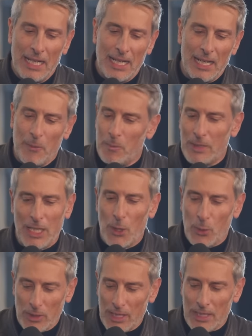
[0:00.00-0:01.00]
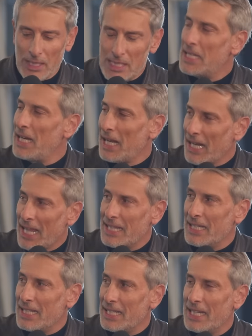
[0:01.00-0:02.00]
you know, the city I
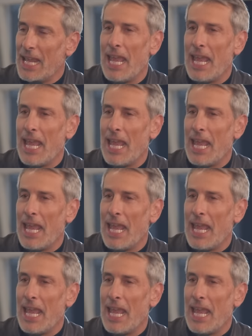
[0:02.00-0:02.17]
landed in